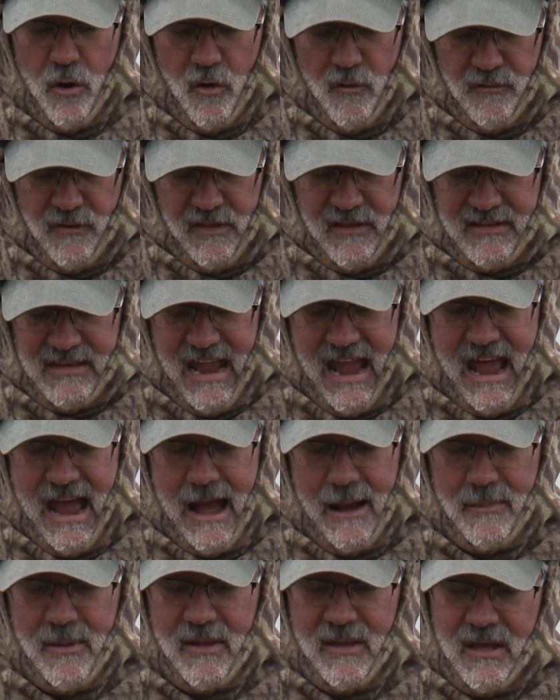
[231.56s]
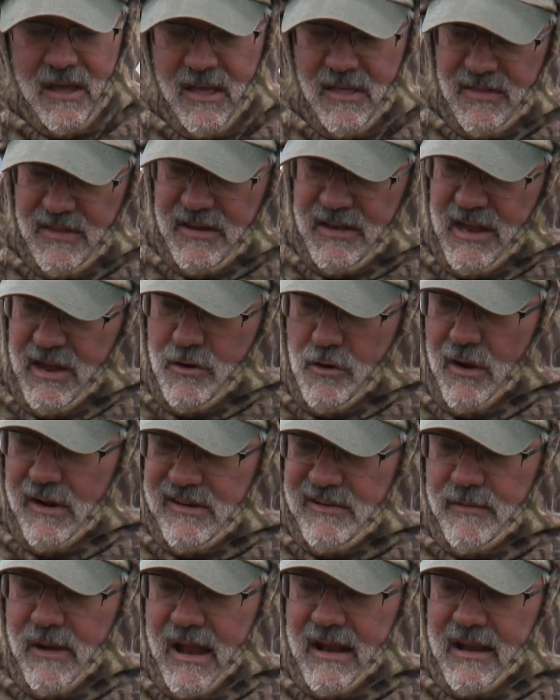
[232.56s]
over the tab. The
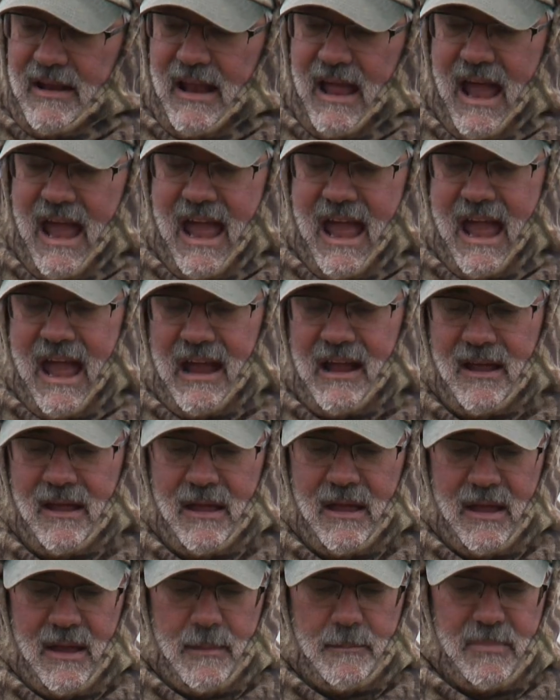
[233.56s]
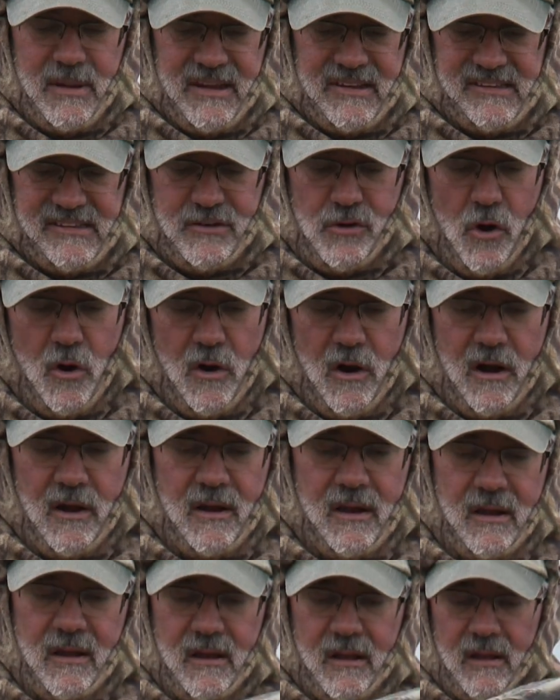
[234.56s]
decoy's ready to hang, be
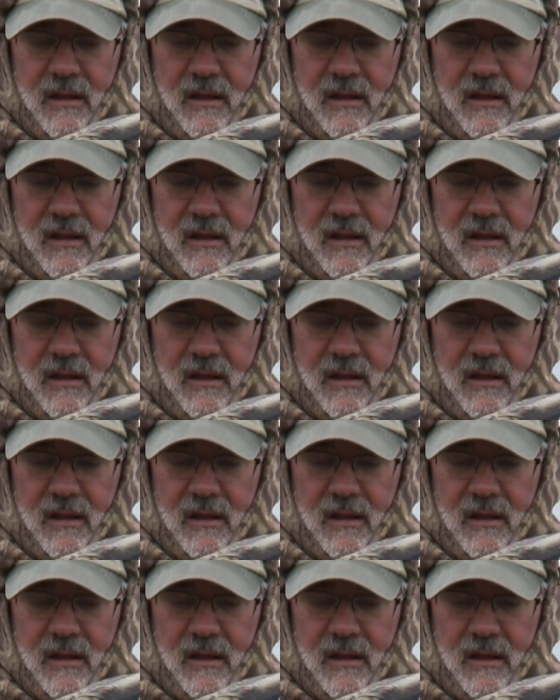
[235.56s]
stored.